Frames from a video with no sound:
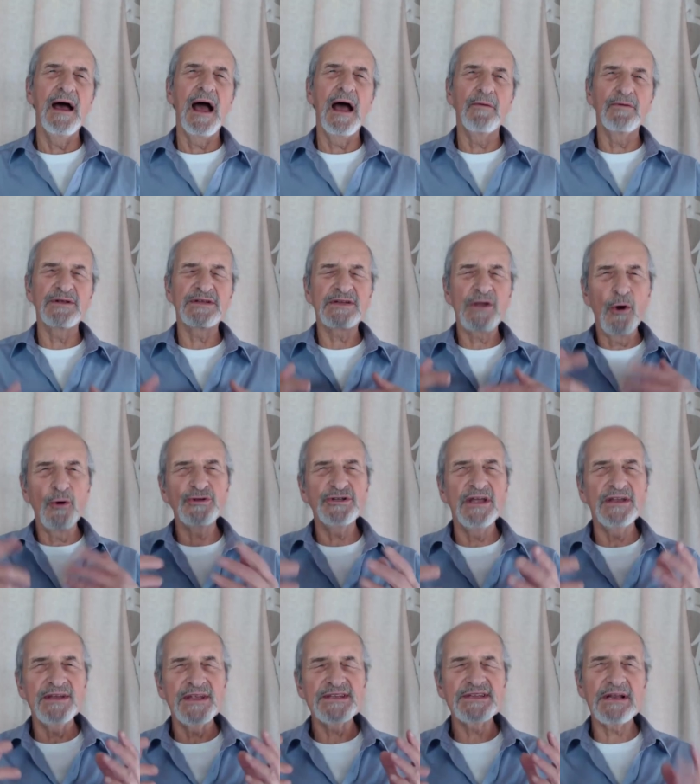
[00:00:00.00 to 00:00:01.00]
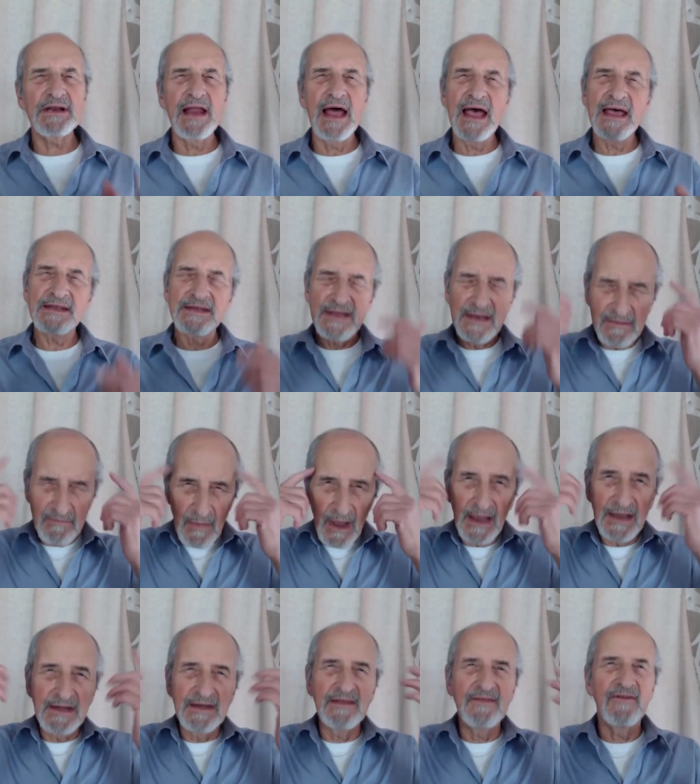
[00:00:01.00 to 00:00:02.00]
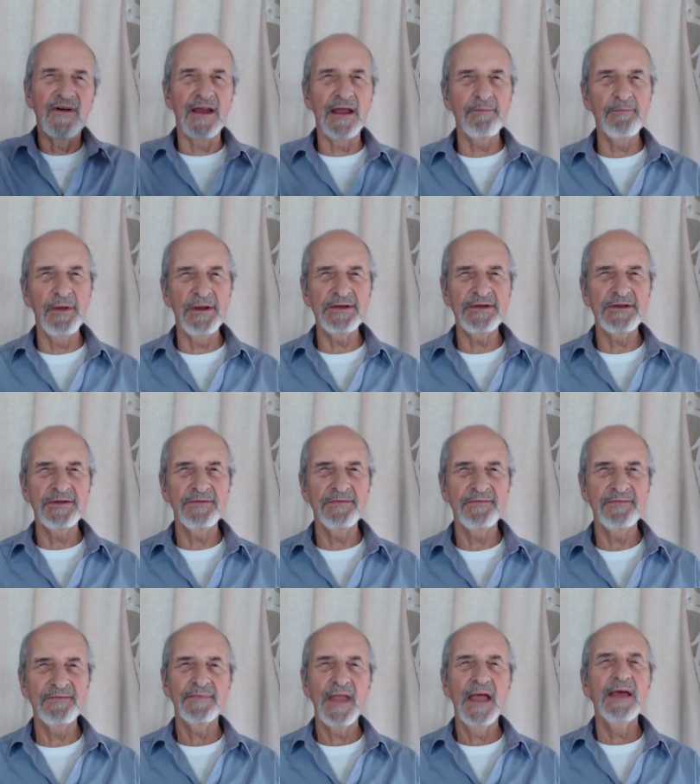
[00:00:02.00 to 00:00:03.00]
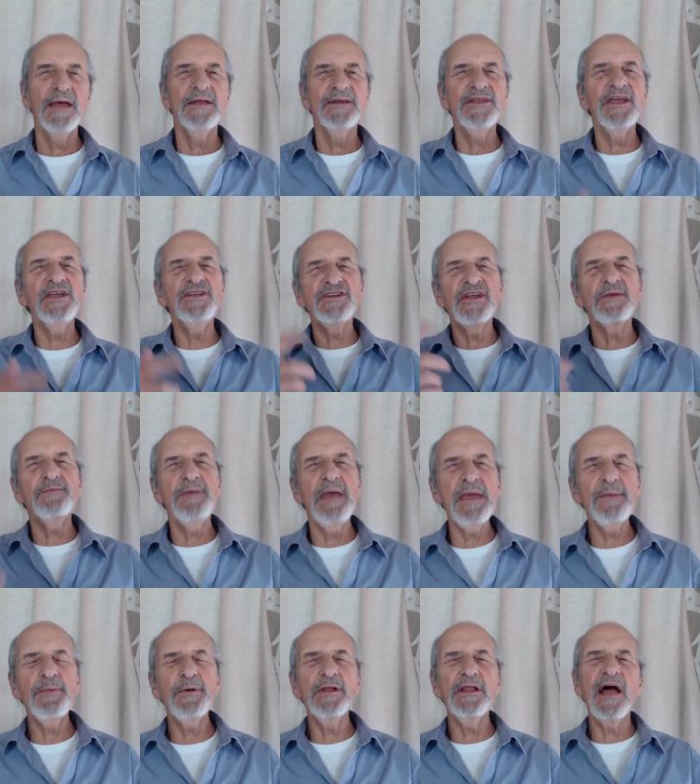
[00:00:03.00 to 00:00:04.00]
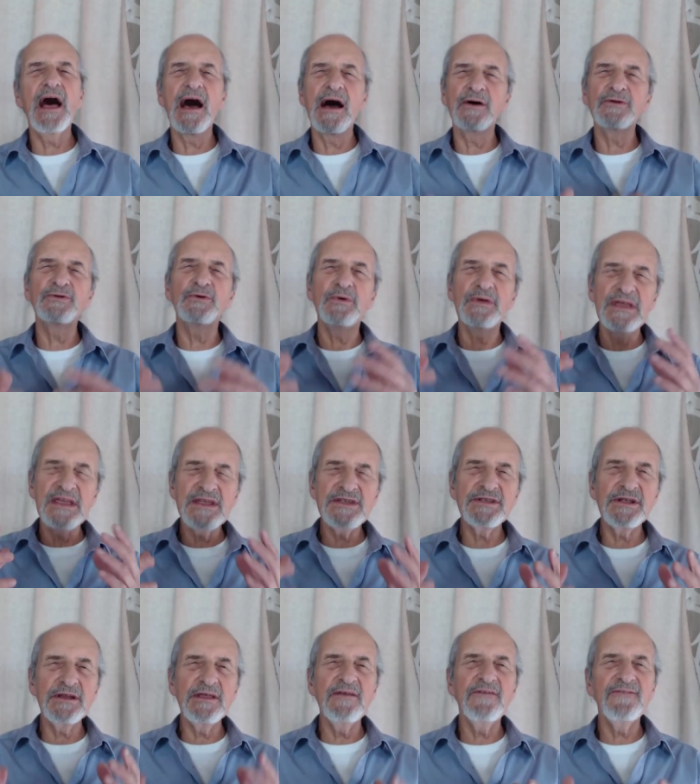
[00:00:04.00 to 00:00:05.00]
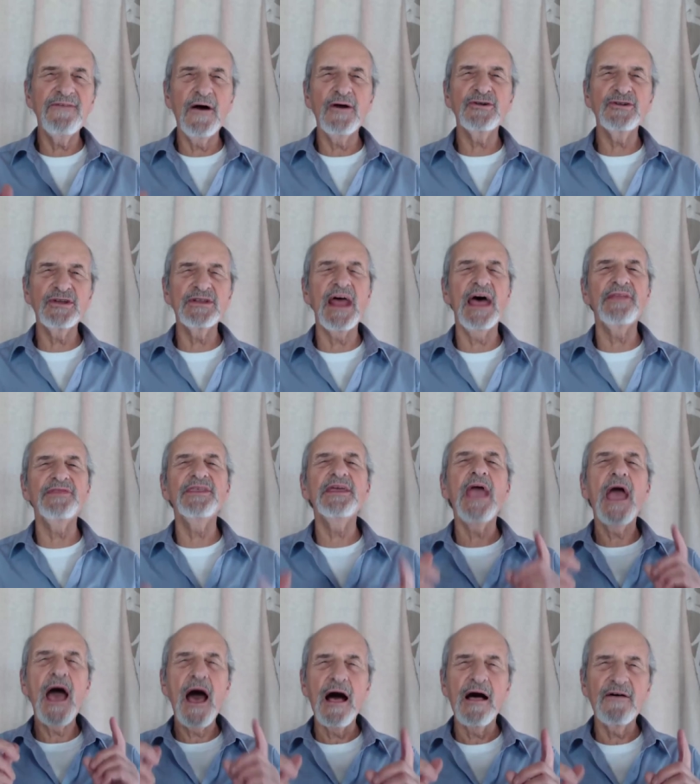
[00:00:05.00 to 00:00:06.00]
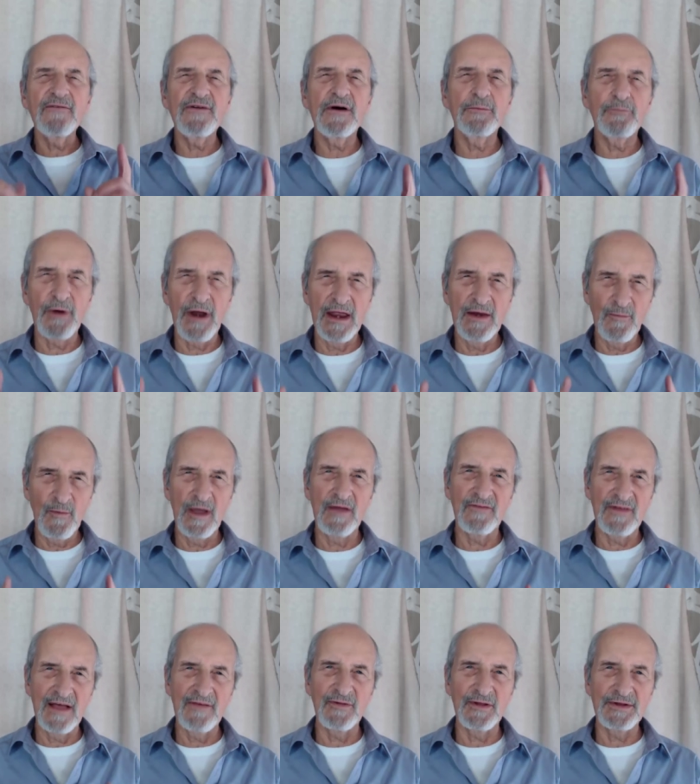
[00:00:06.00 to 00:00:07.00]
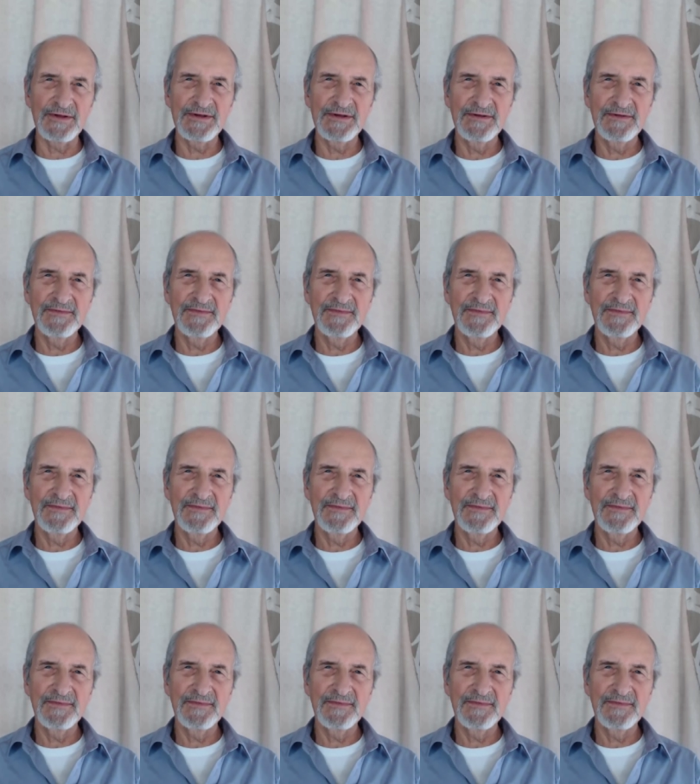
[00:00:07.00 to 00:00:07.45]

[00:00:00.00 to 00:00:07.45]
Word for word: I was coaching this class in mind development, teaching people how to easily function at the alpha brainwave levels.